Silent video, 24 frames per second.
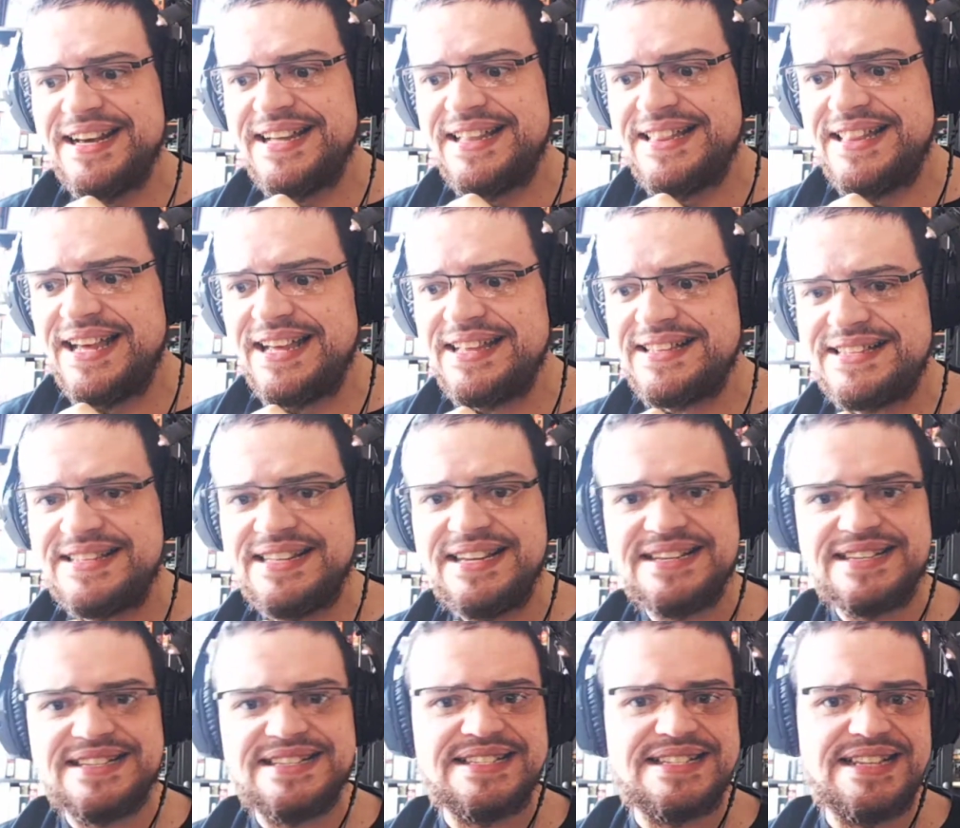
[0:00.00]
That's
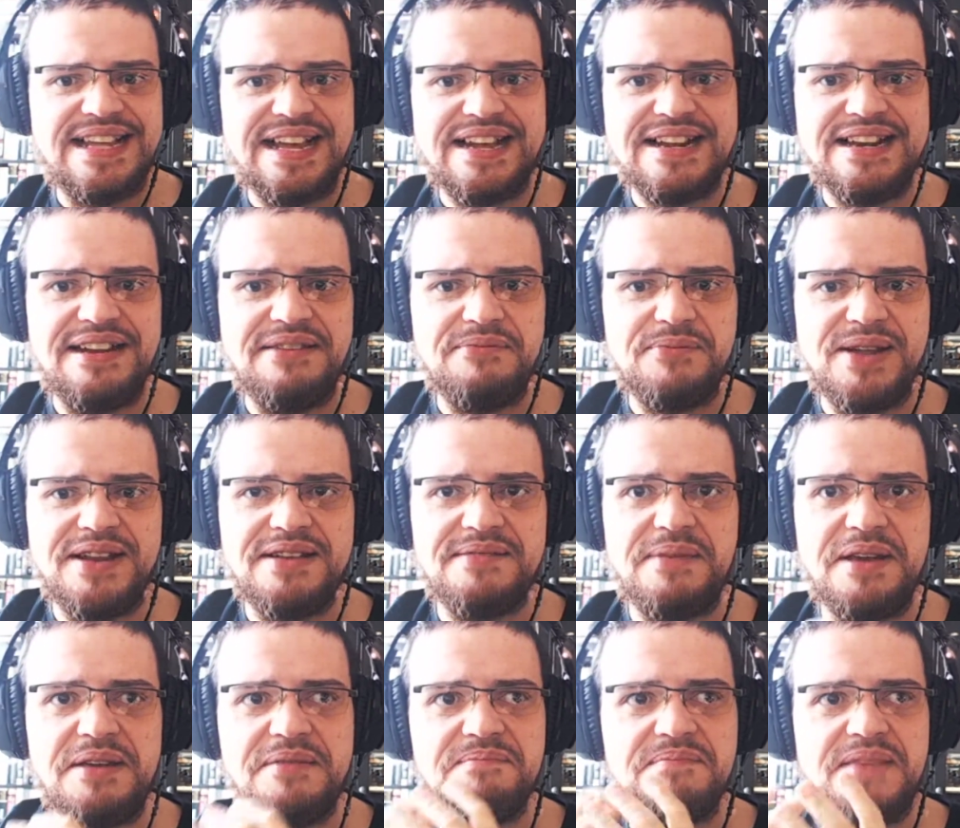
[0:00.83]
exactly my
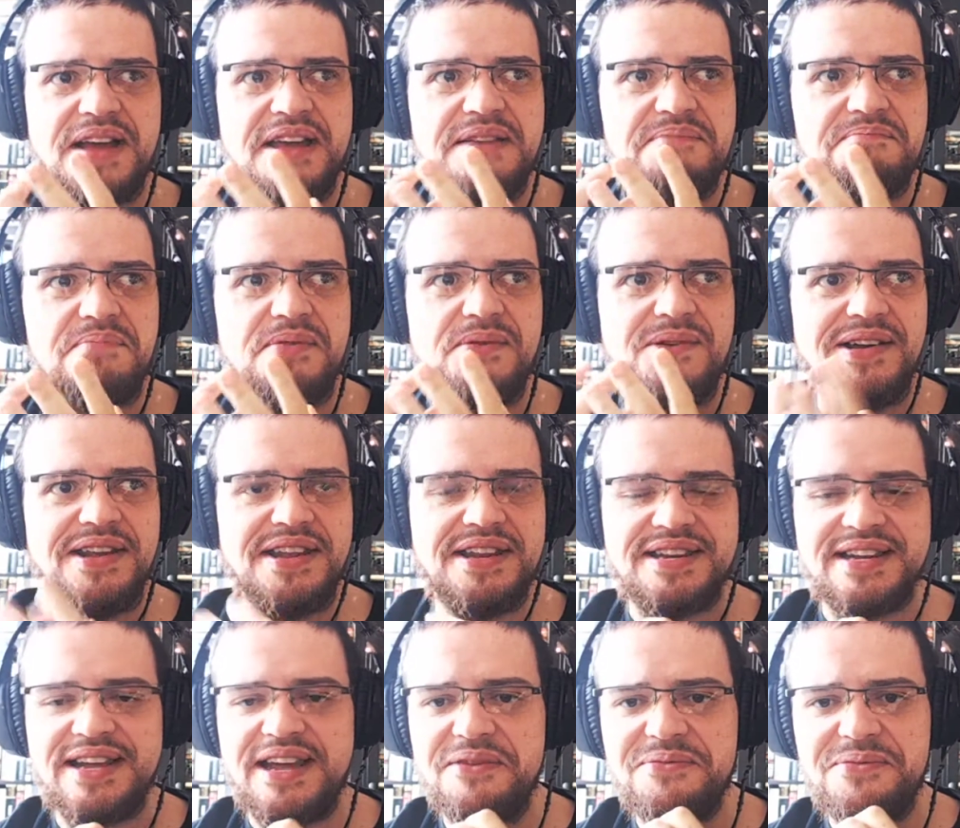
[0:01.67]

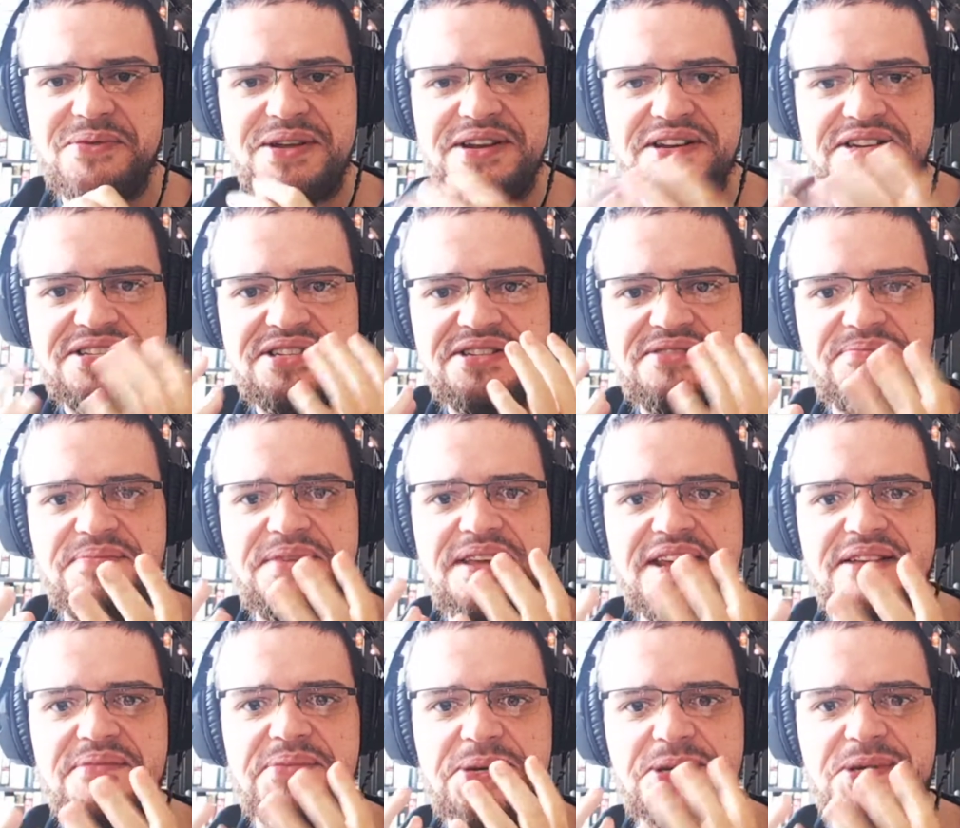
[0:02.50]
point. I want to
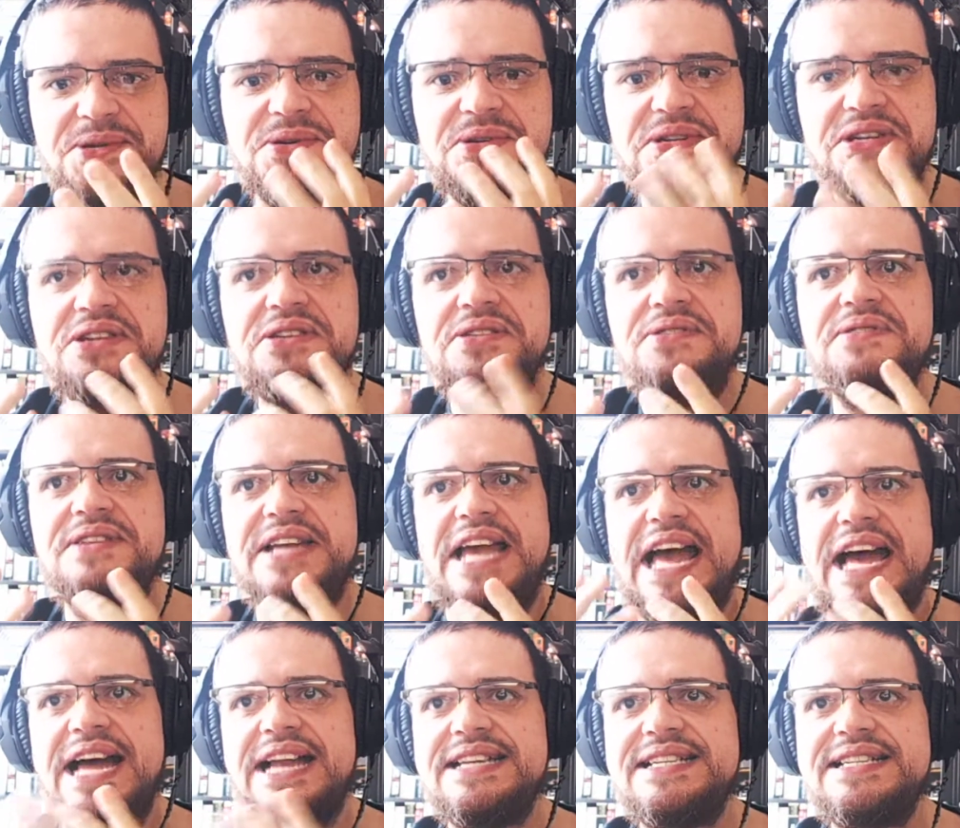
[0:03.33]
be able to do
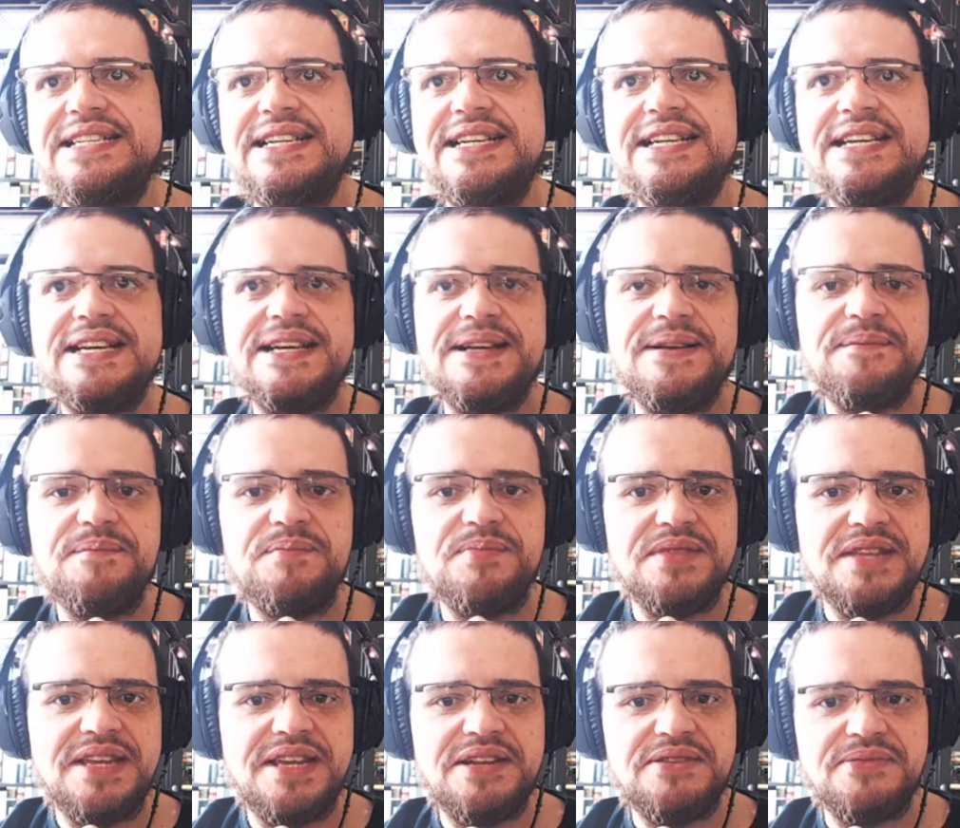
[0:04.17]
that.
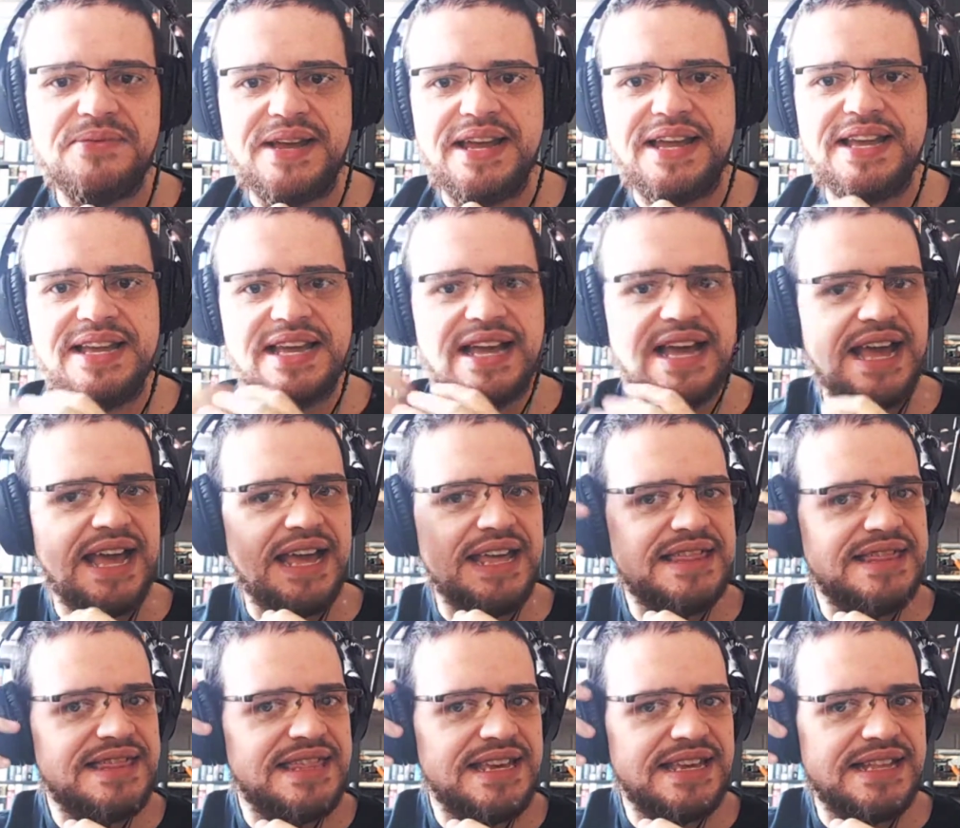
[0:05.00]
Anyway, I
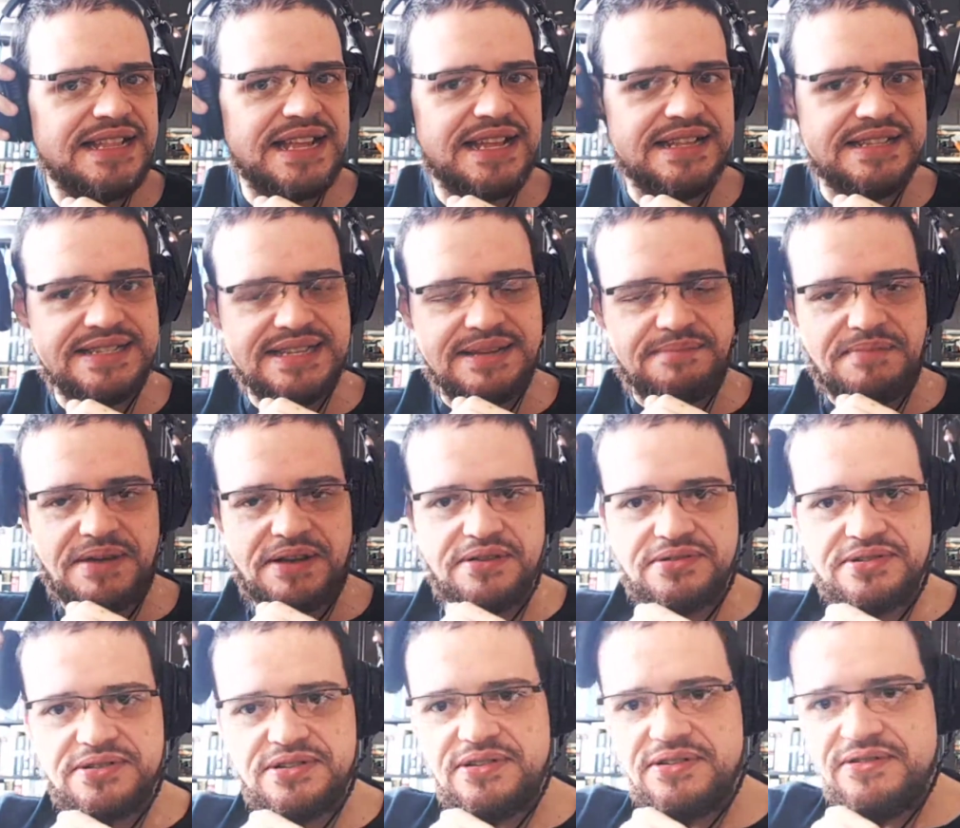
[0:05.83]
think that's
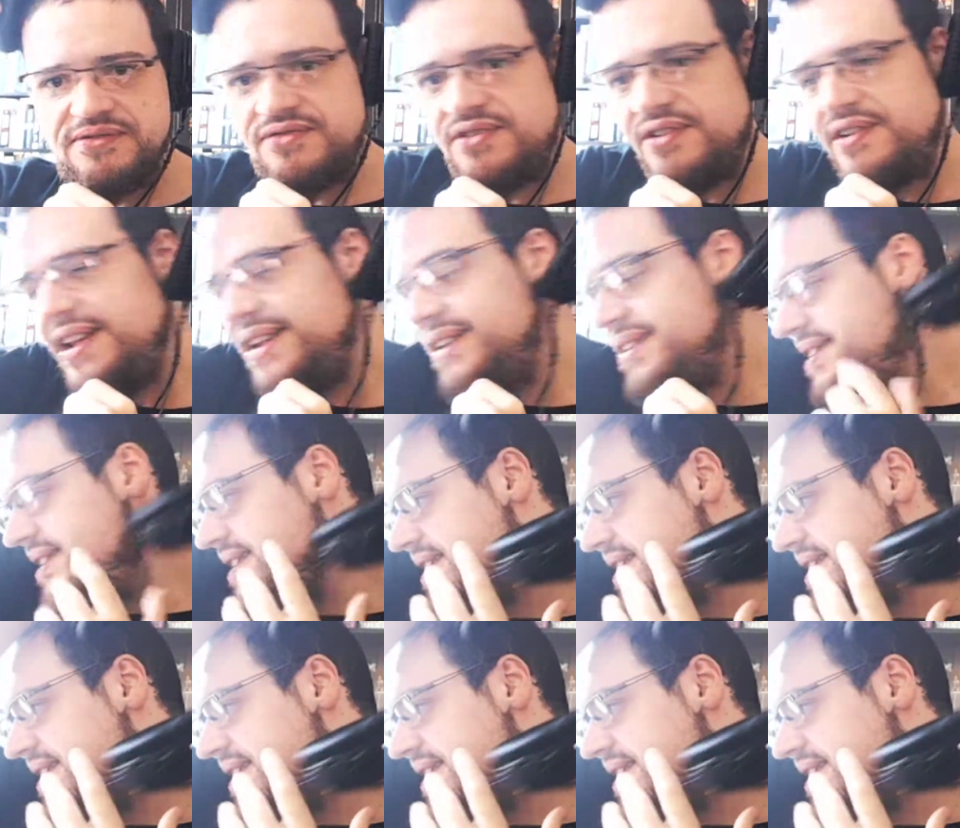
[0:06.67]
about covered.